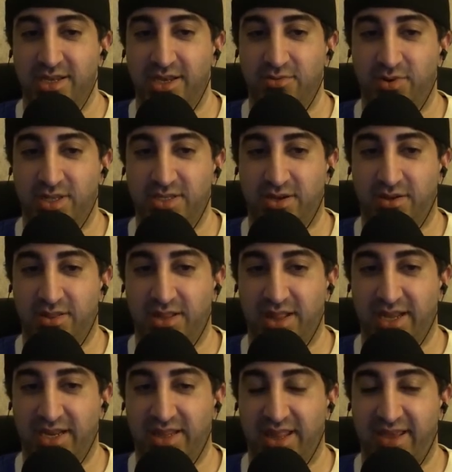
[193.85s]
he runs all the
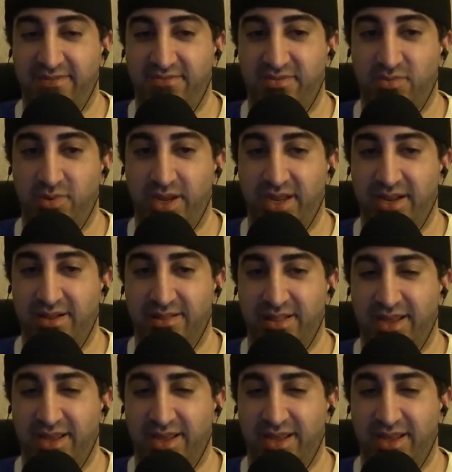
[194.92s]
like left wing